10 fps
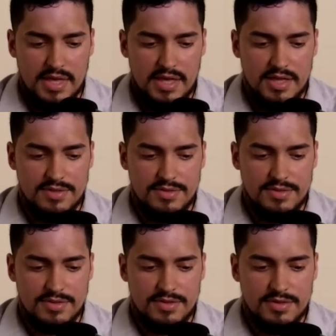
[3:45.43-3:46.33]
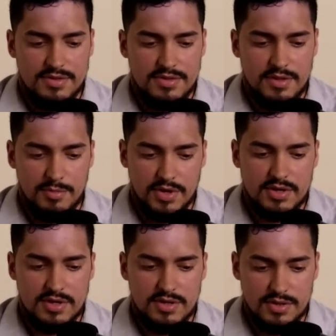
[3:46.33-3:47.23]
in the
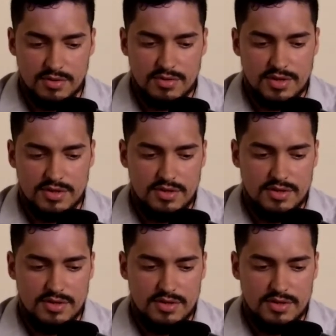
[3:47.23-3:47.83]
book Luke,